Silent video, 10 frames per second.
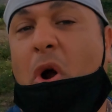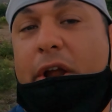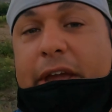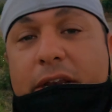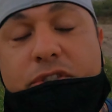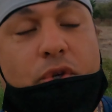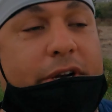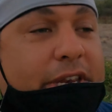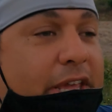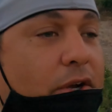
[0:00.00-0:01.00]
market
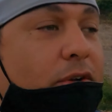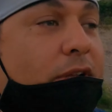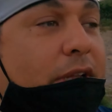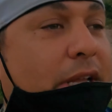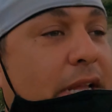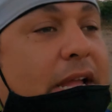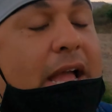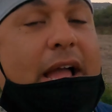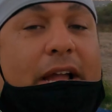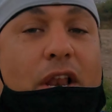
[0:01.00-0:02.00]
sort of deal
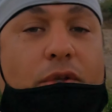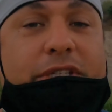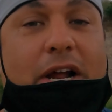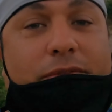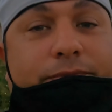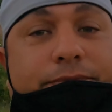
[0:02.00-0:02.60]
and close it out.